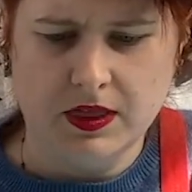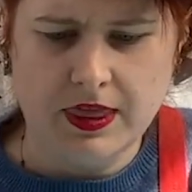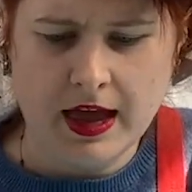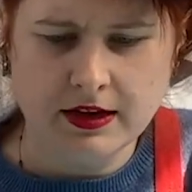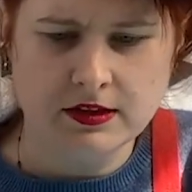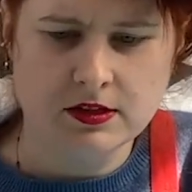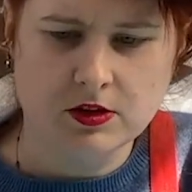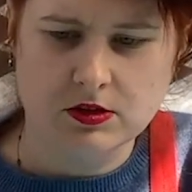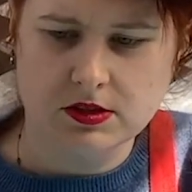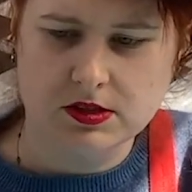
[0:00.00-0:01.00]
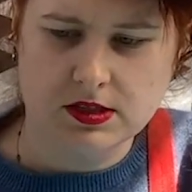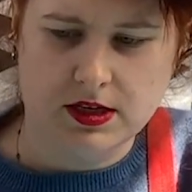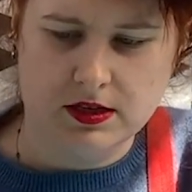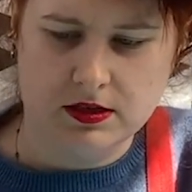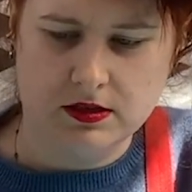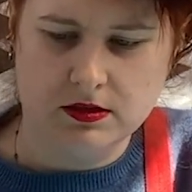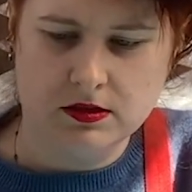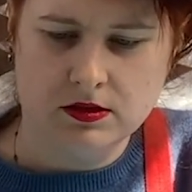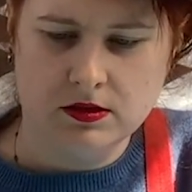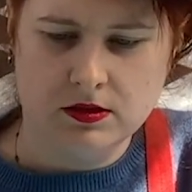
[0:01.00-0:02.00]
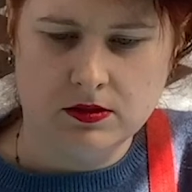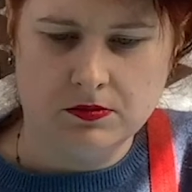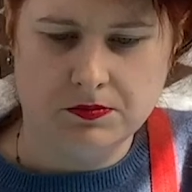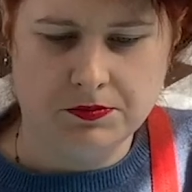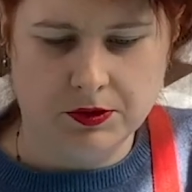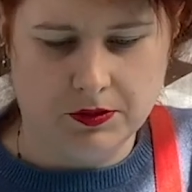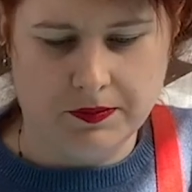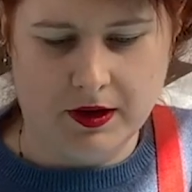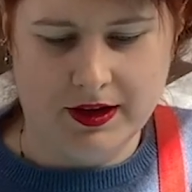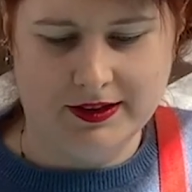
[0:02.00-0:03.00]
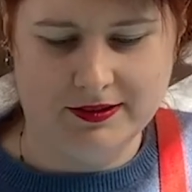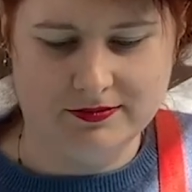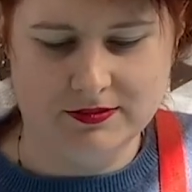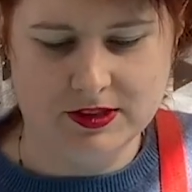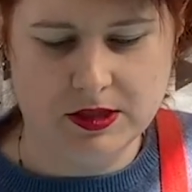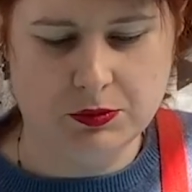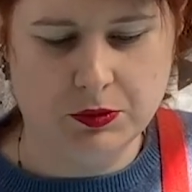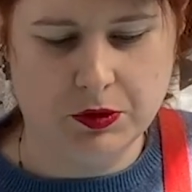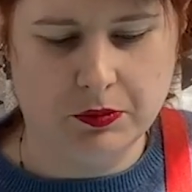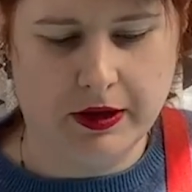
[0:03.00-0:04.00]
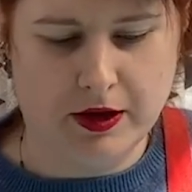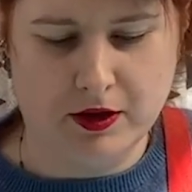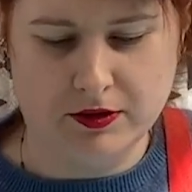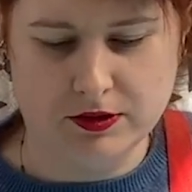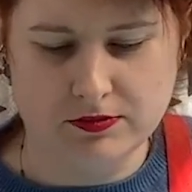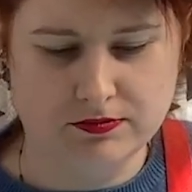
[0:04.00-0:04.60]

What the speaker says: That is a concertina book binding, simple book bound.